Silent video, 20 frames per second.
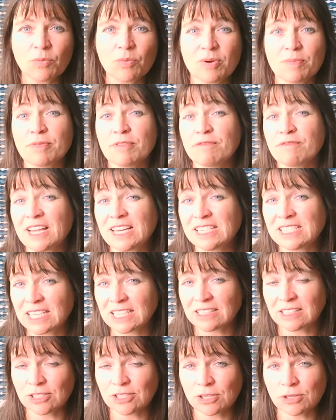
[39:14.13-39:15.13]
We're
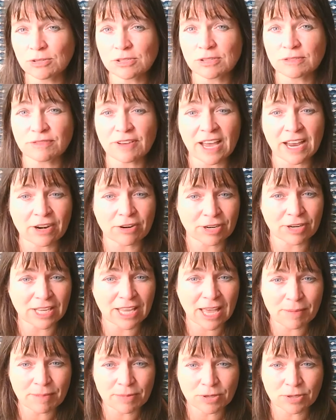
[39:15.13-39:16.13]
preventing the use of
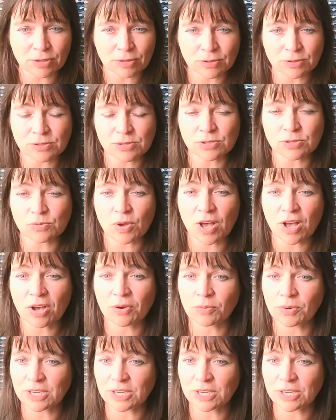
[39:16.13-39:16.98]
agrochemicals as well,